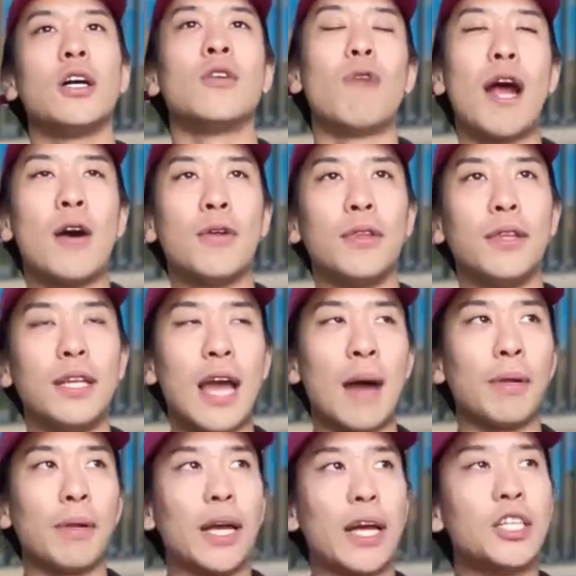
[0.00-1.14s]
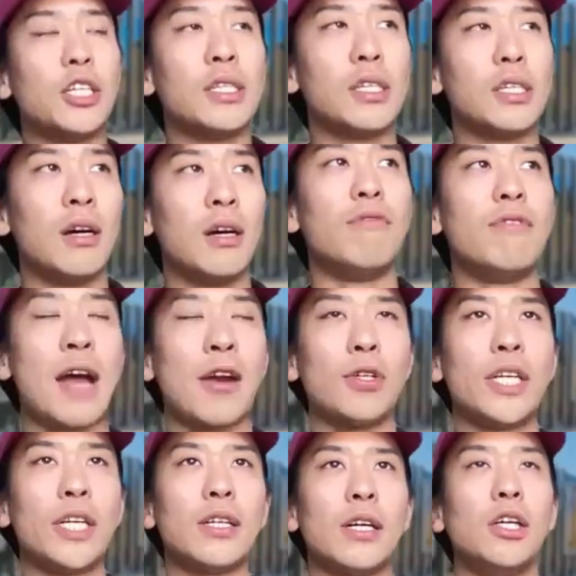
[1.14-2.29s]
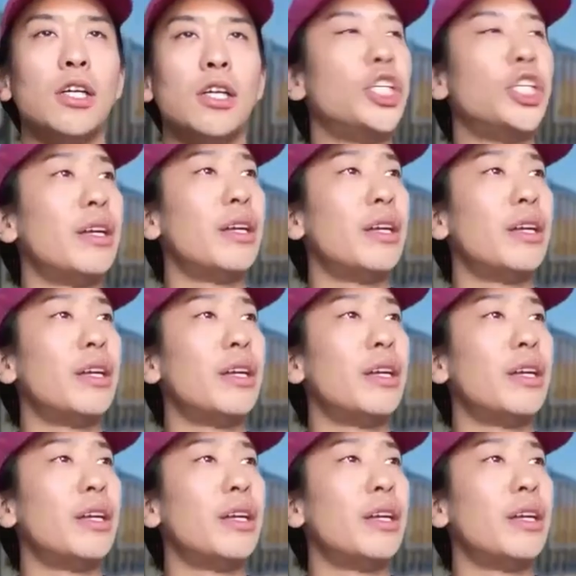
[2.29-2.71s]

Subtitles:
around the applications of nanotechnology